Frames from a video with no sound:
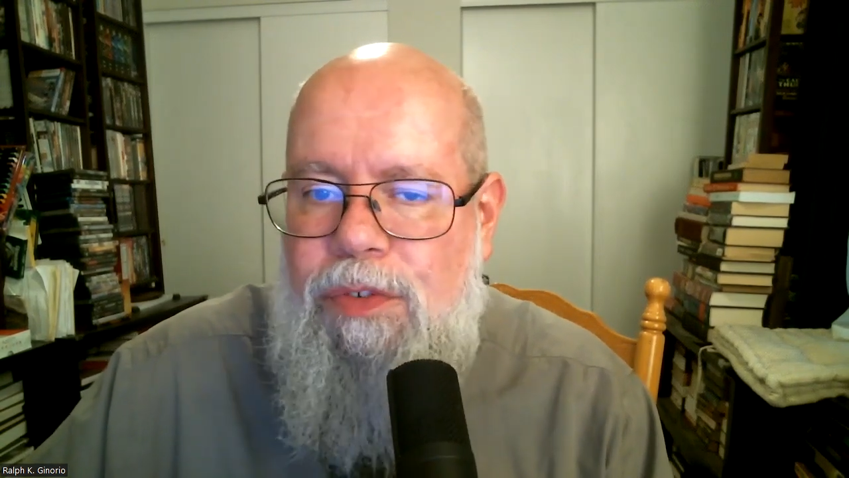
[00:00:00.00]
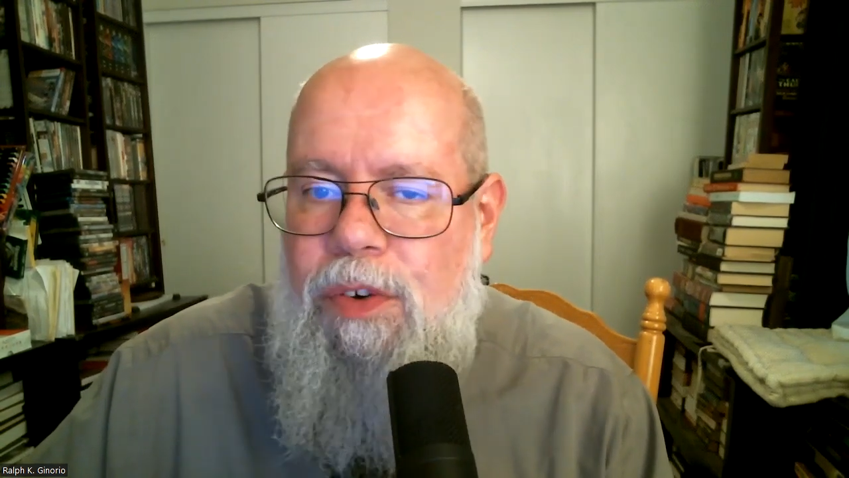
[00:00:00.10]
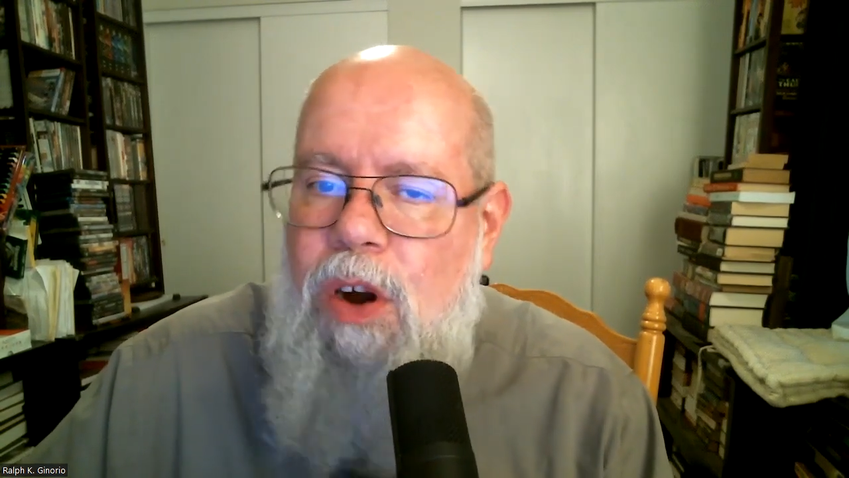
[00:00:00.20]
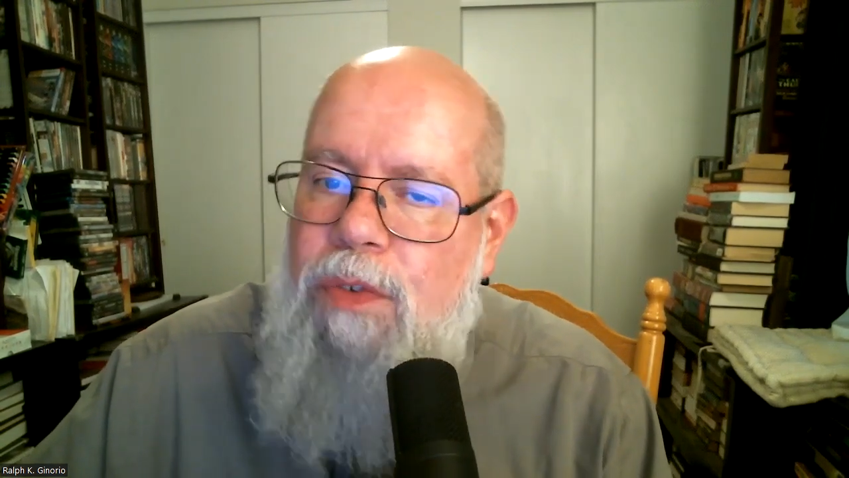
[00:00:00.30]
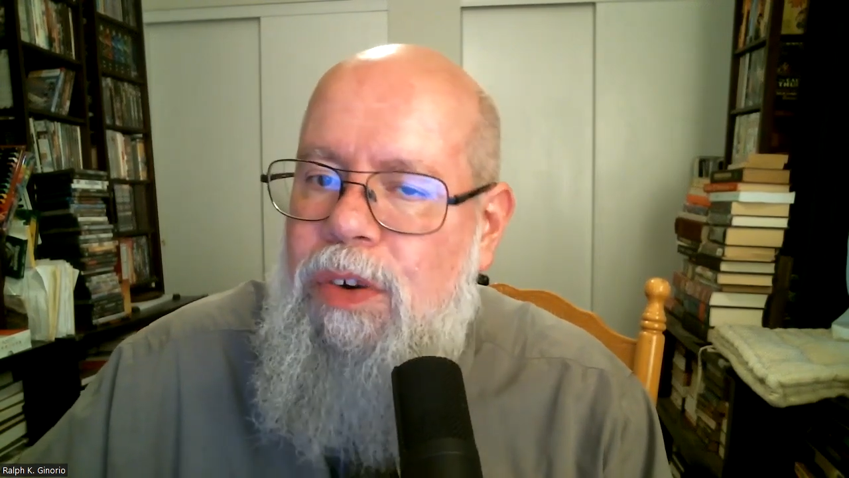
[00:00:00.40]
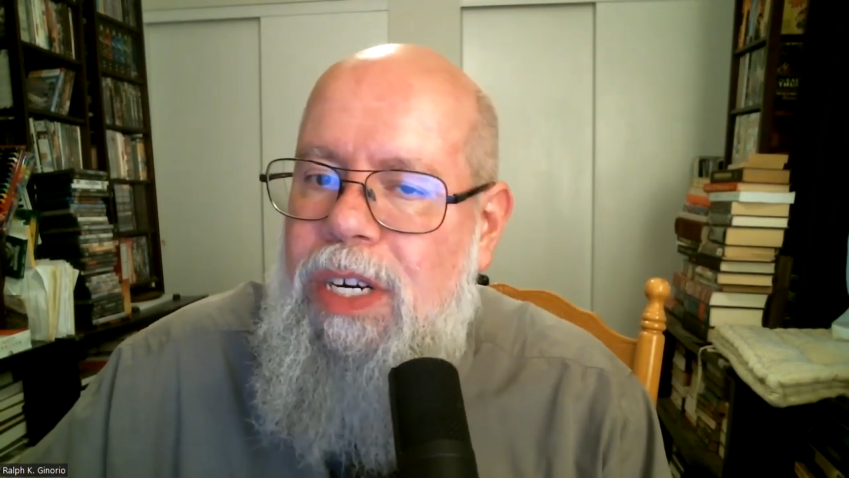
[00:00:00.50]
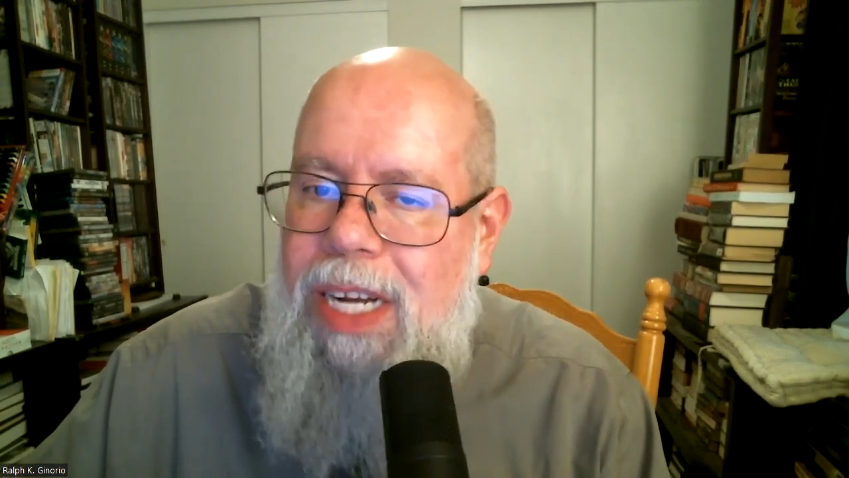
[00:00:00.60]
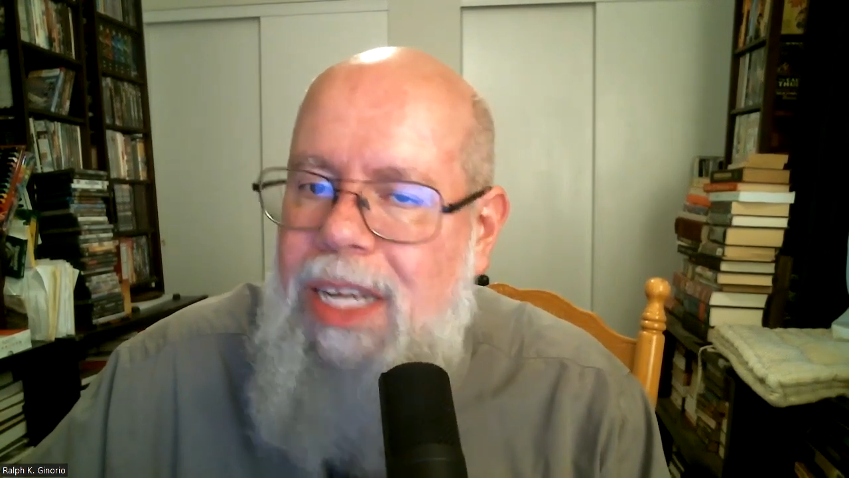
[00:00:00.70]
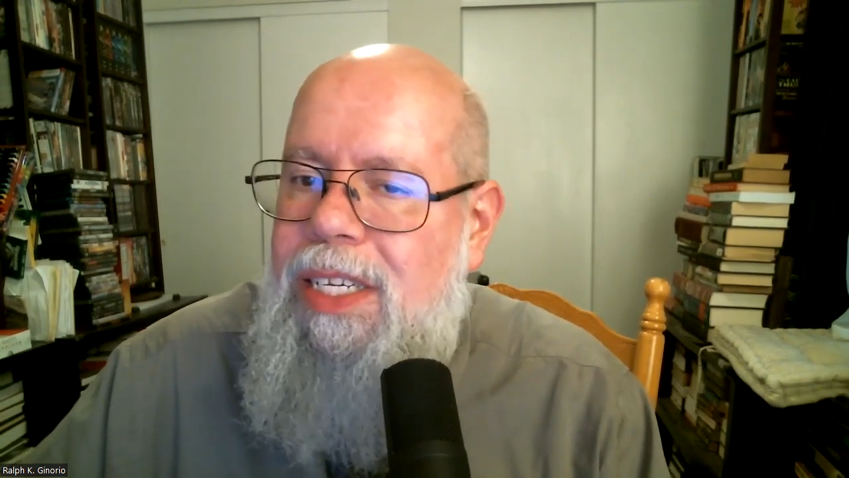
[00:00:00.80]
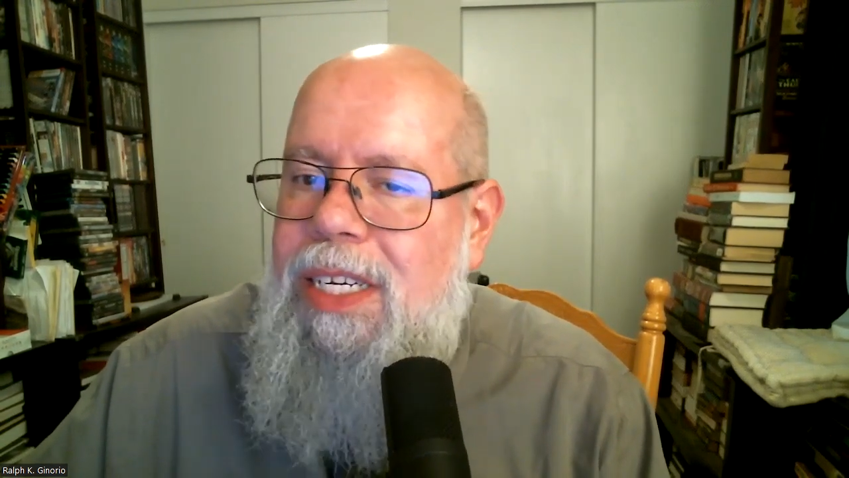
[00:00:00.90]
for over a
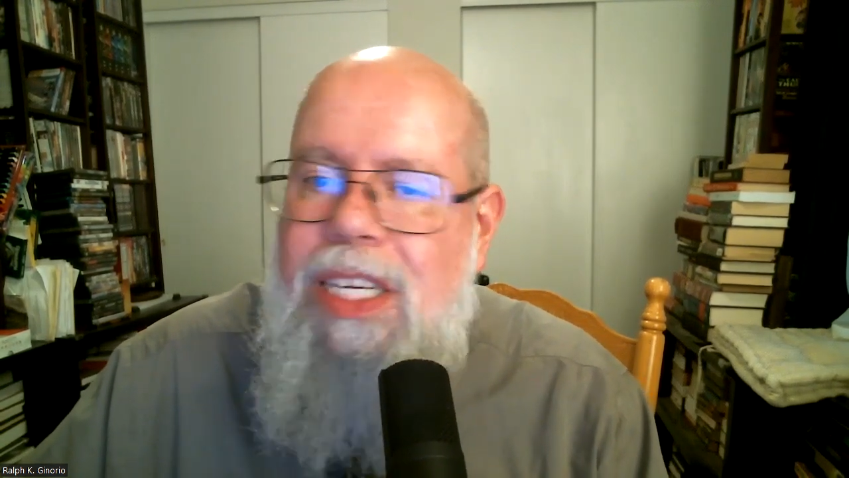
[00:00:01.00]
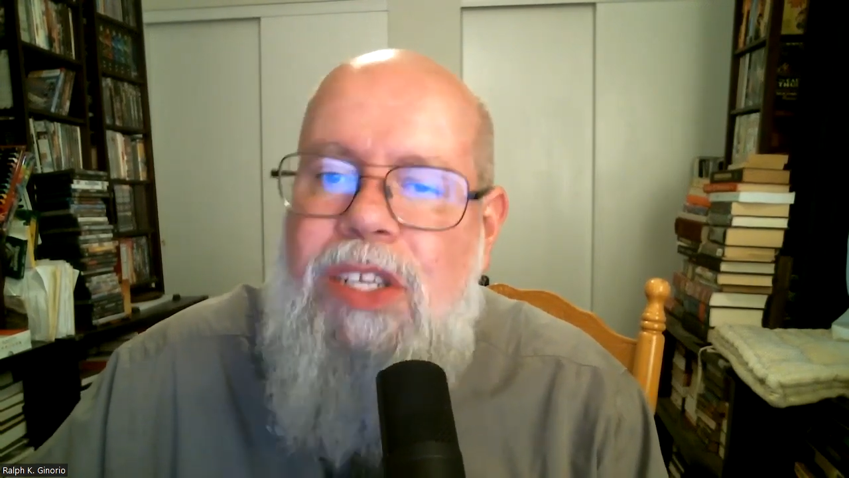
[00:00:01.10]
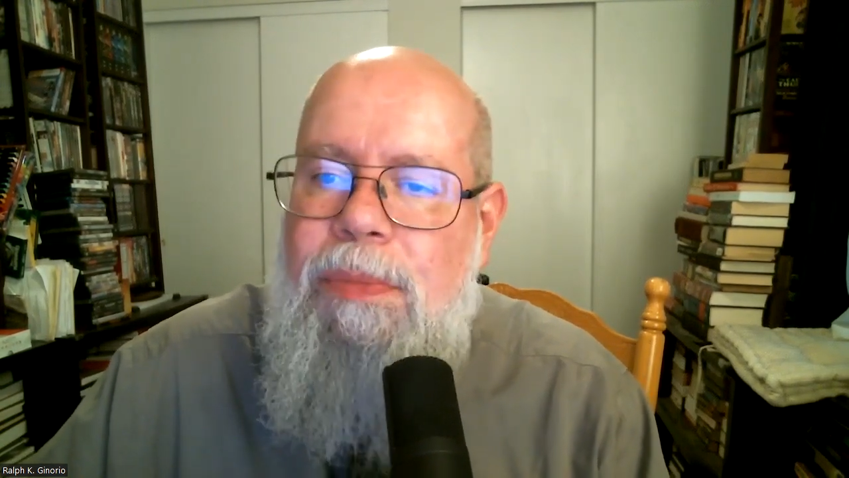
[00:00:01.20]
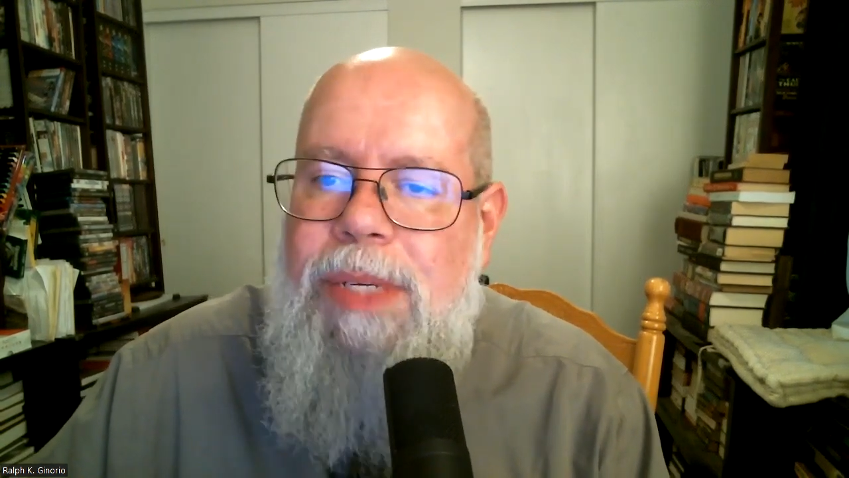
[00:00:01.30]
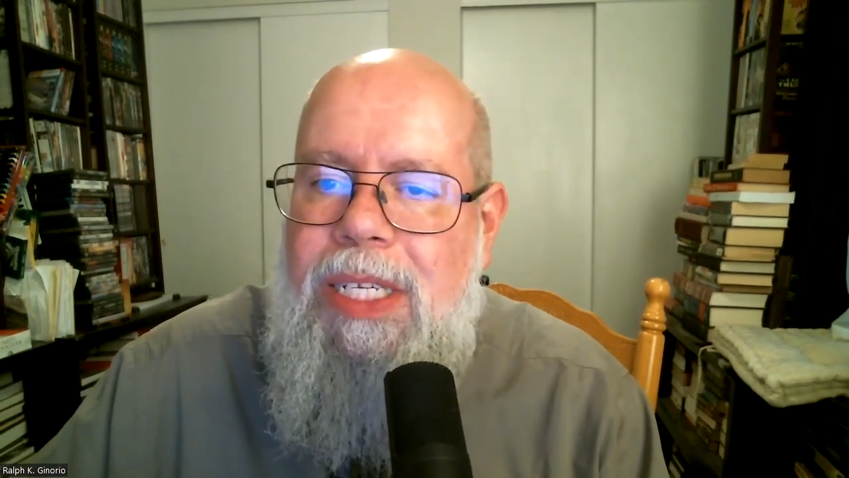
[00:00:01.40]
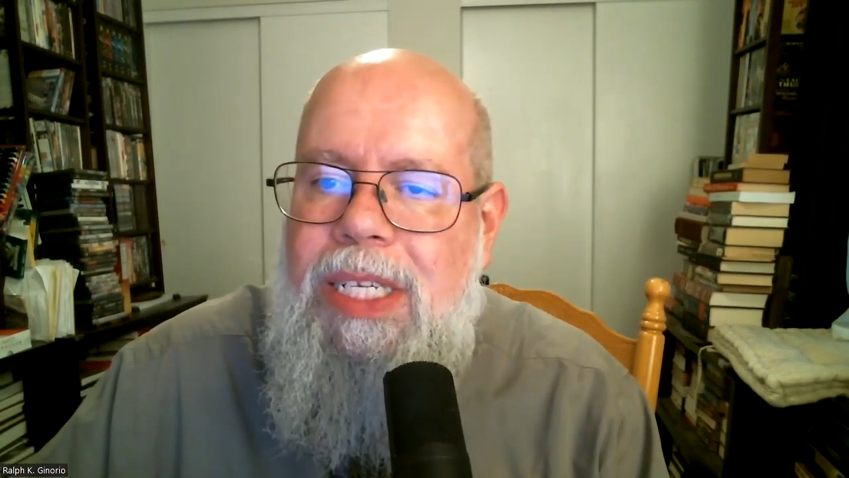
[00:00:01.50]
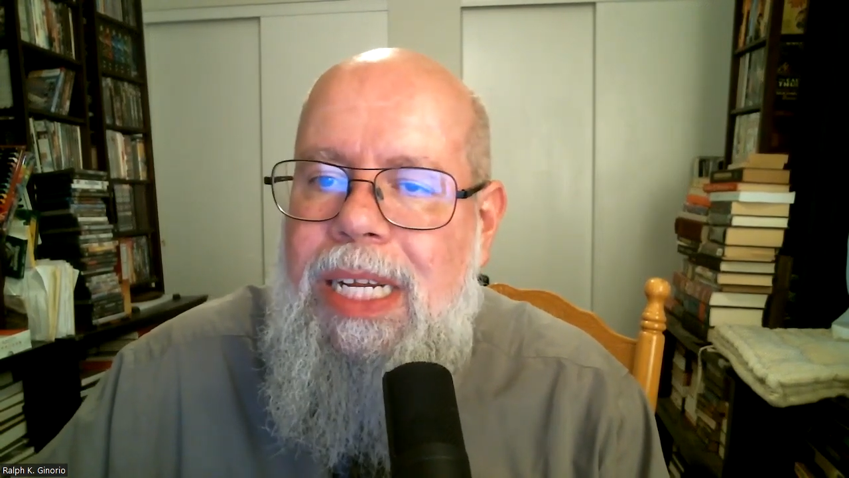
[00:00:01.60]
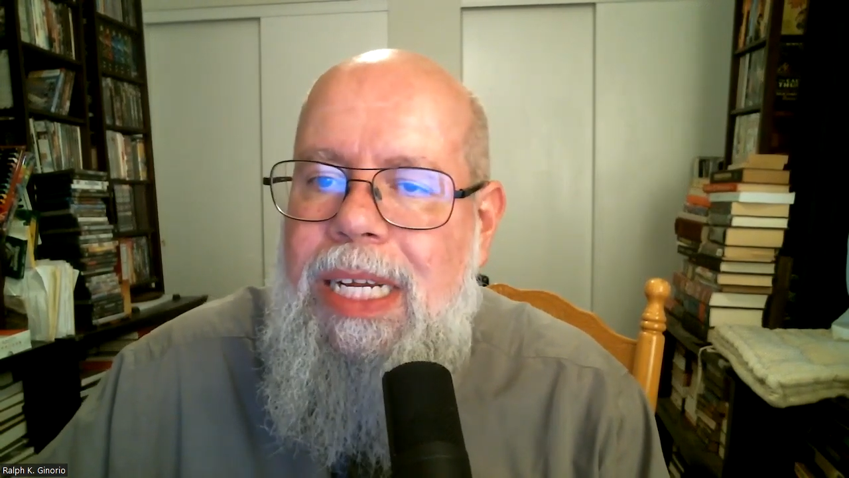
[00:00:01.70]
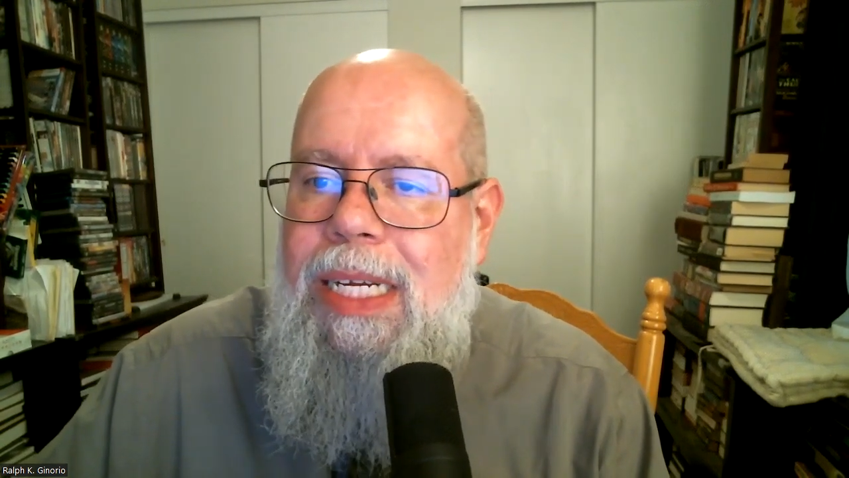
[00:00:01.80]
dozen intimates